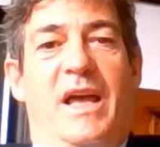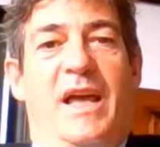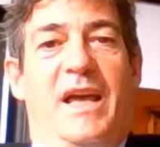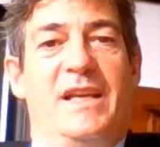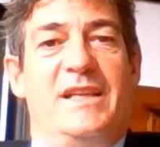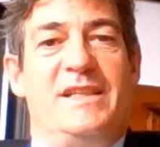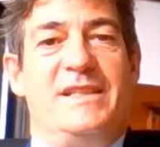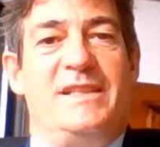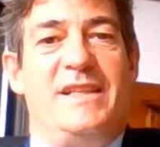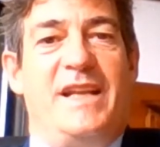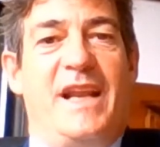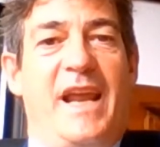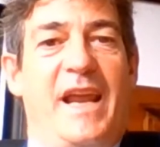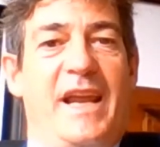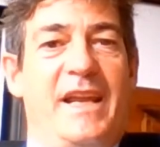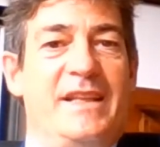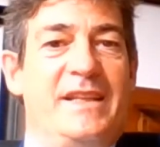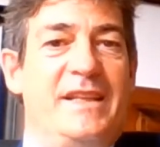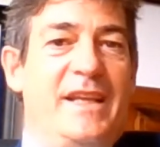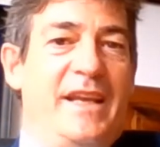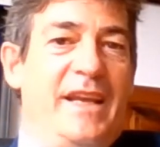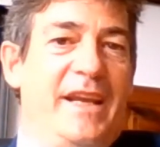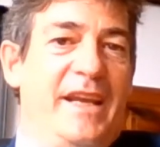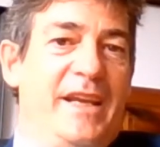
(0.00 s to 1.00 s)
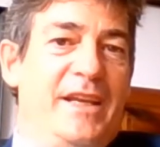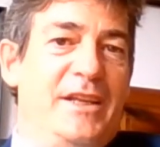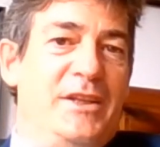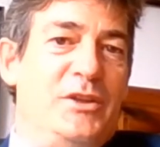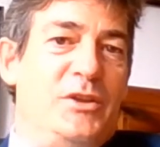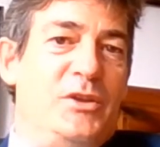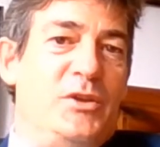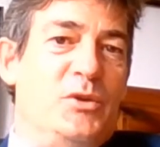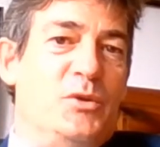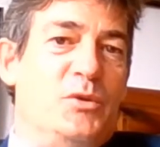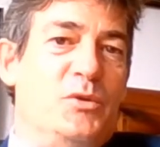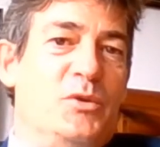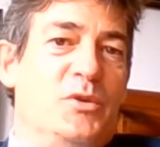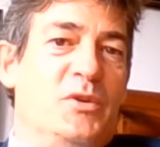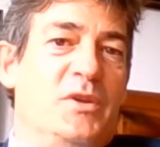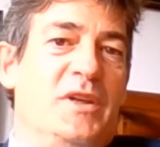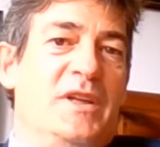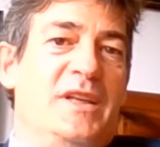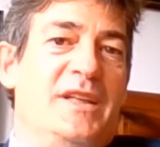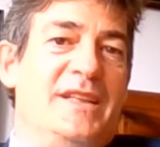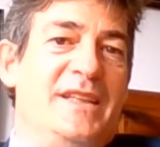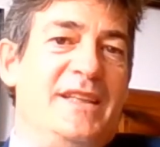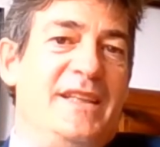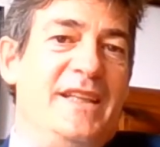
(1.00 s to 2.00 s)
straight into
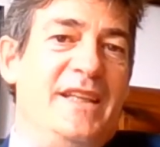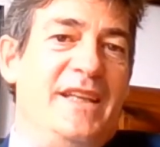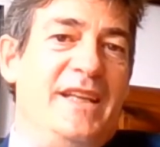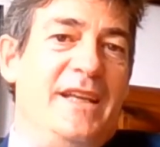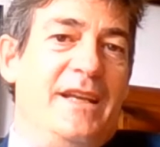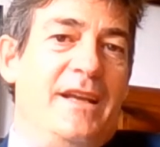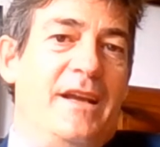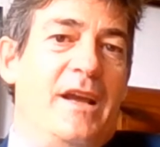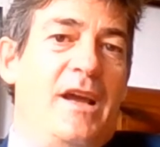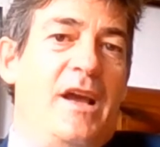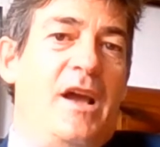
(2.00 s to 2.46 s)
the